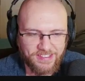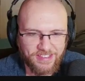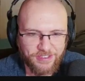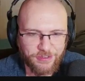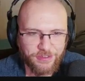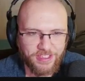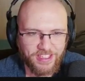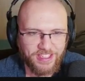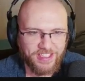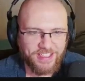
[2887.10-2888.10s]
you,
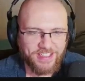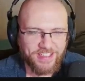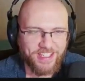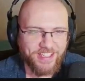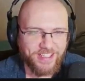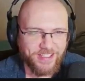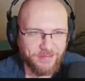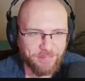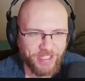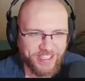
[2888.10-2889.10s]

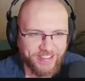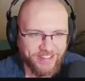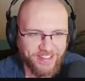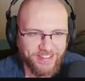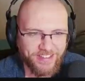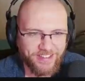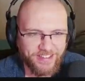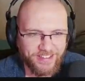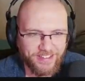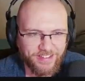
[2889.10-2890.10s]
buddy,
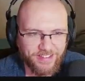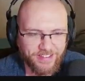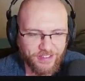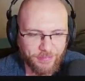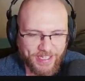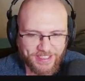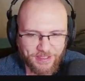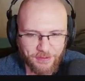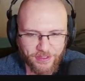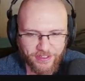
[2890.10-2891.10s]
you're back
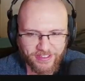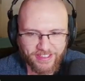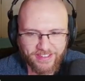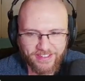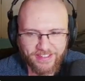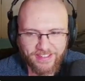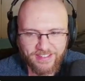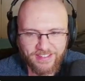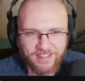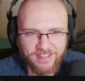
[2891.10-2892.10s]
to work.
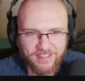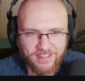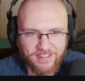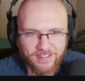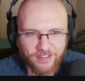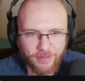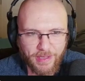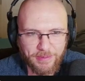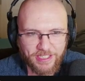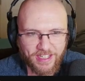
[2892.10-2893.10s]
Or
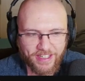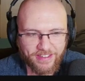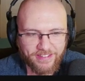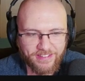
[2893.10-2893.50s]
maybe not.